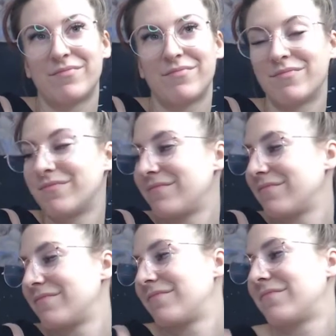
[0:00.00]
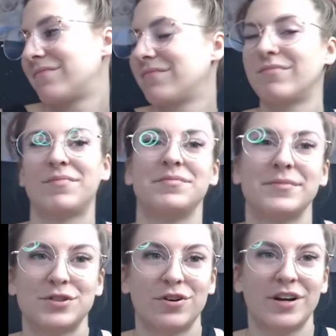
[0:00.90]
that.
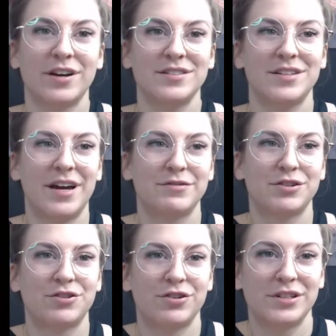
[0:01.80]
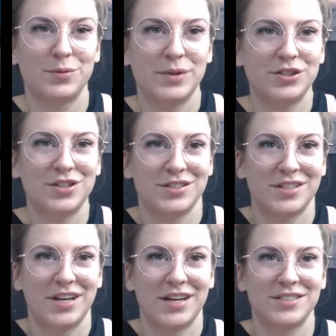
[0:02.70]
Sorry, guys. The live just turned into me, Justin
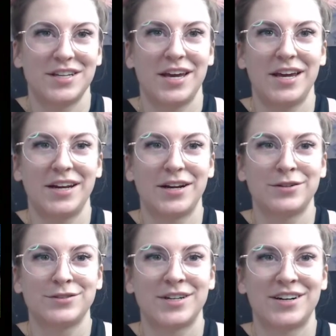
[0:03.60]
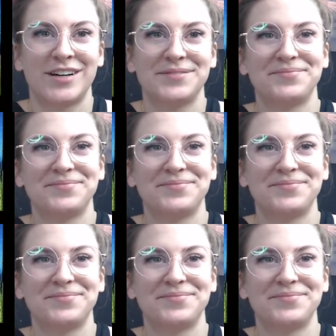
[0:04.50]
and Kenzie, hanging out. Sorry.